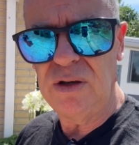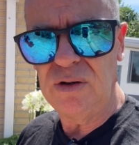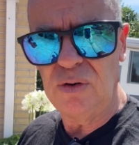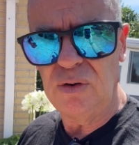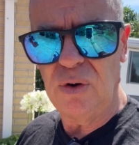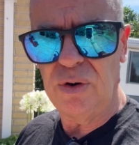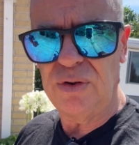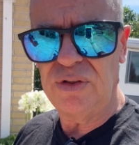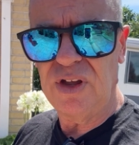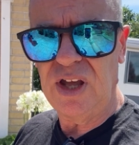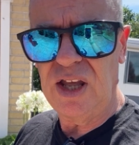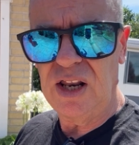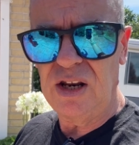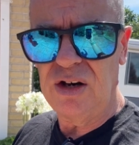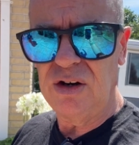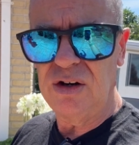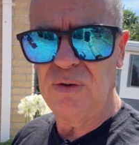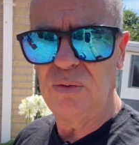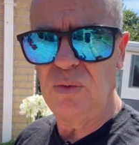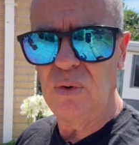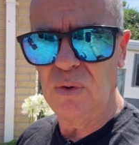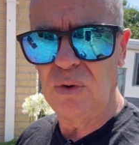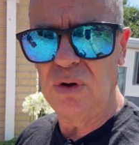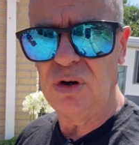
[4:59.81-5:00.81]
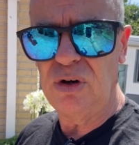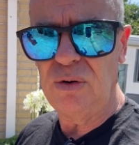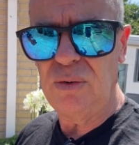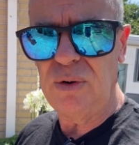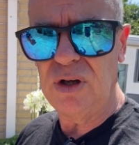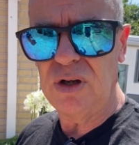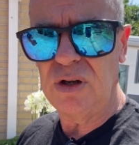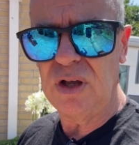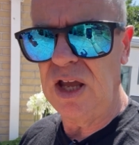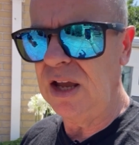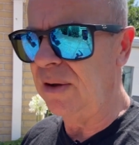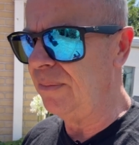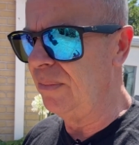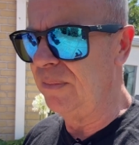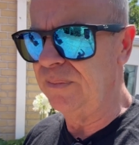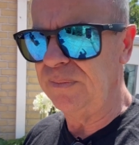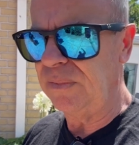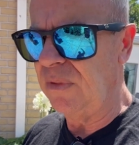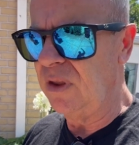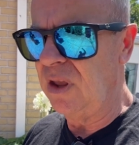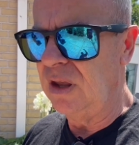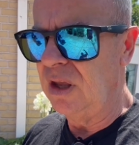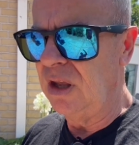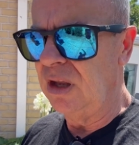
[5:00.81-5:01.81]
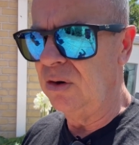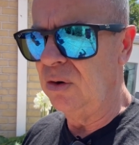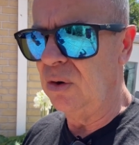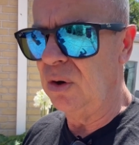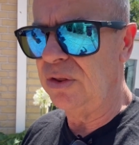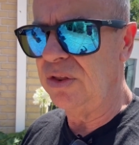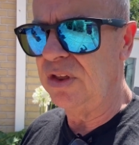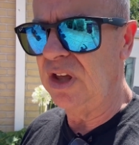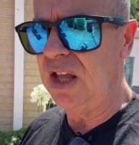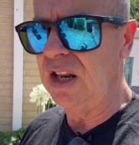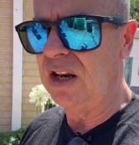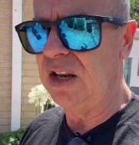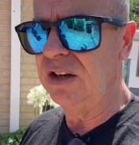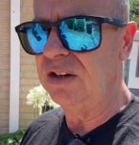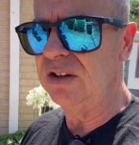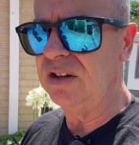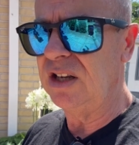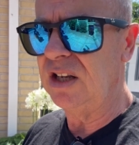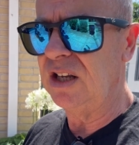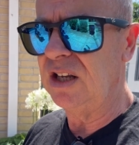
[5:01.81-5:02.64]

North Island, North Island,